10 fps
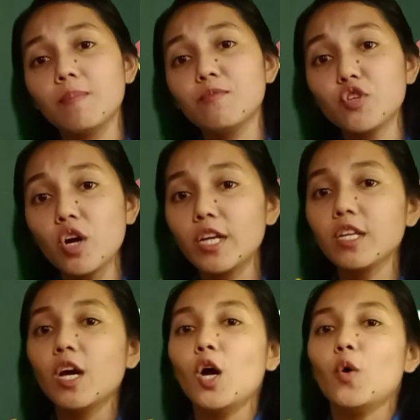chart,
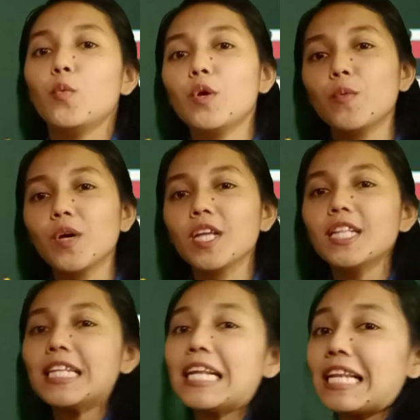we will
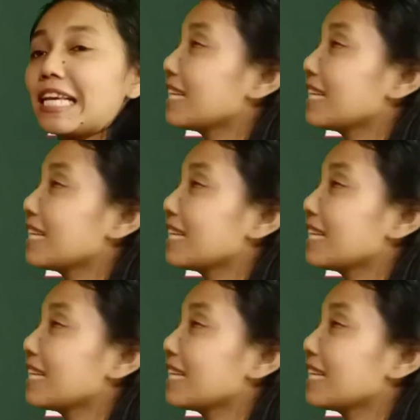click